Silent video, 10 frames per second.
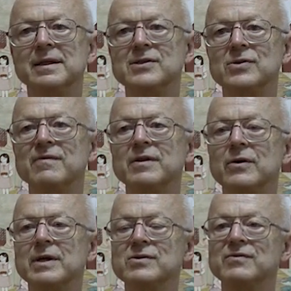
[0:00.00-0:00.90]
And so even
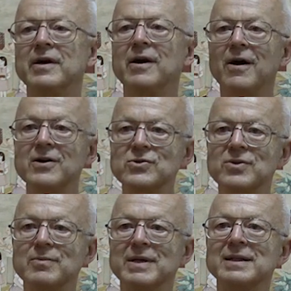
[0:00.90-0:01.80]
though he was very harsh
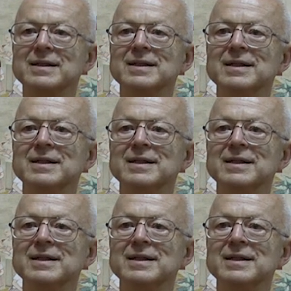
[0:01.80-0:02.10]
with me,